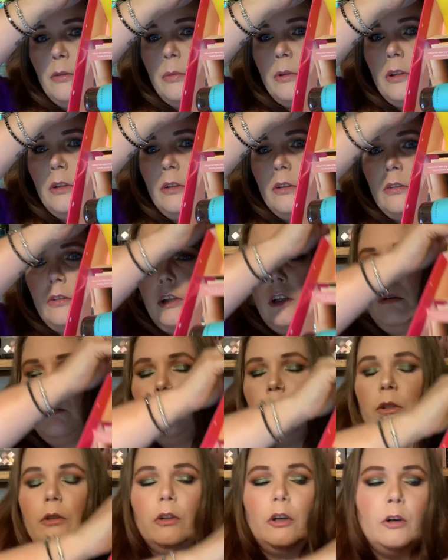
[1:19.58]
what it looks like
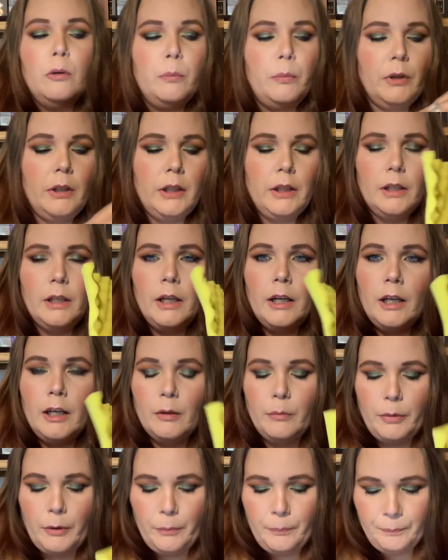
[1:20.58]
when you open it
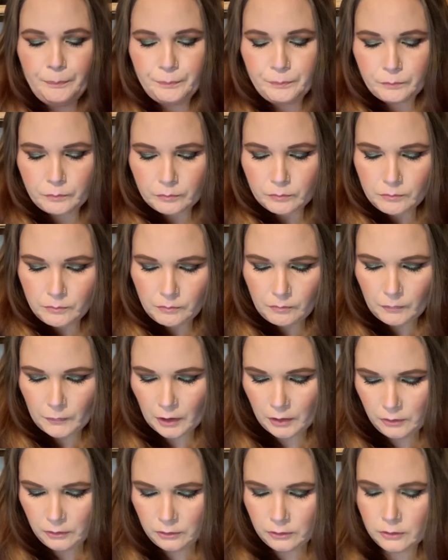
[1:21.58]
up.
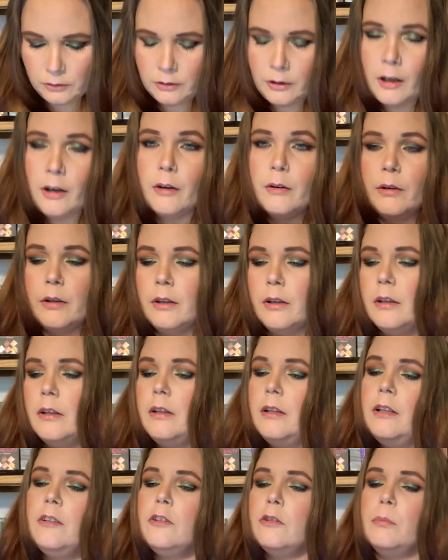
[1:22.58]
So
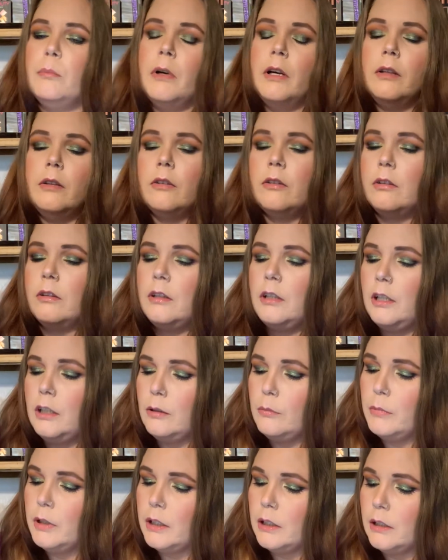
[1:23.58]
this month's
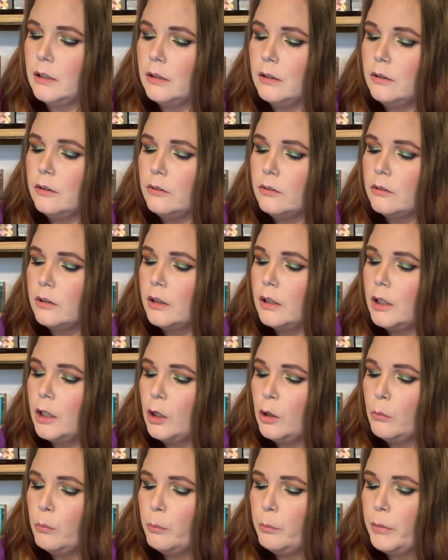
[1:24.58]
theme is
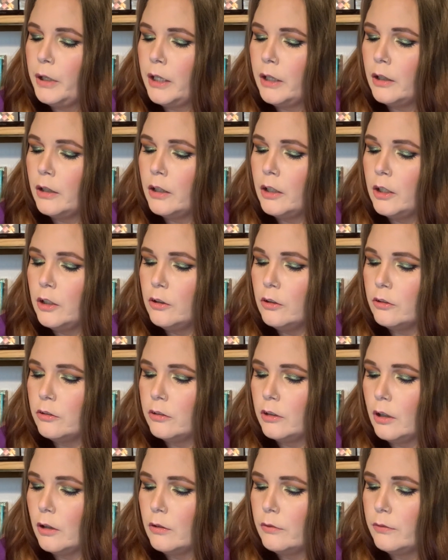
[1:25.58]
Bear
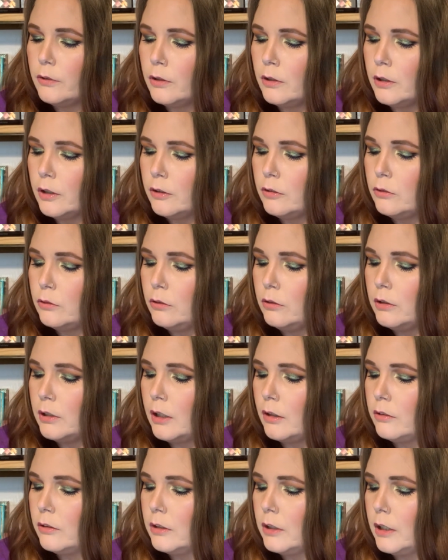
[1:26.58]
Yourself. August
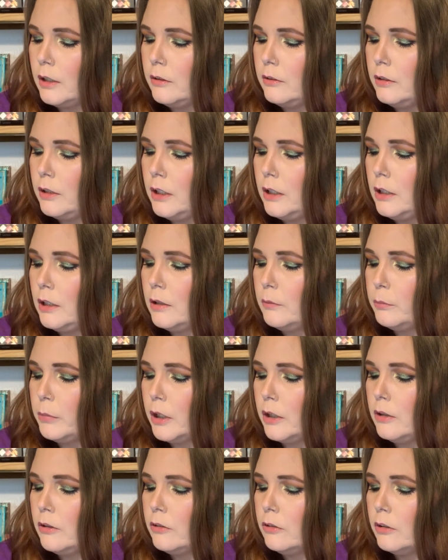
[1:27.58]
2019,
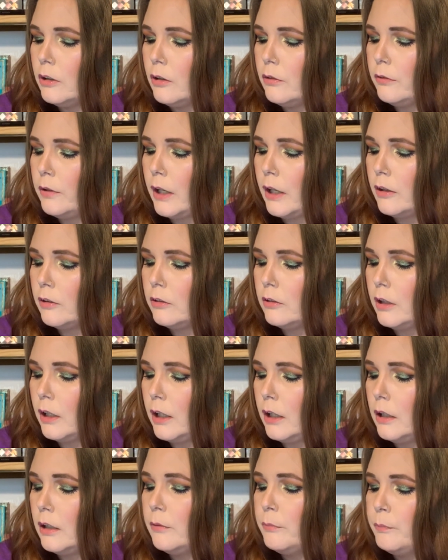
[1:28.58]
Bear Yourself,
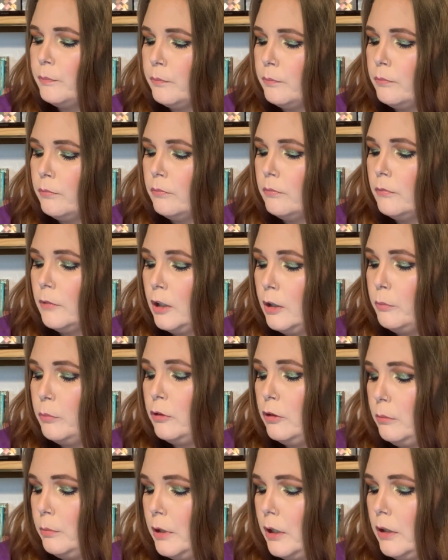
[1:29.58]
hashtag
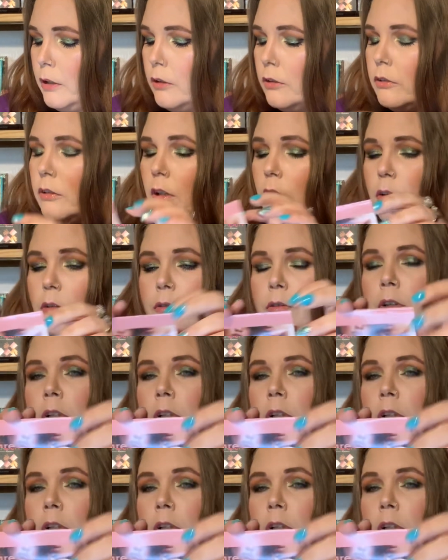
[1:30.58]
Ipsy Bear Yourself.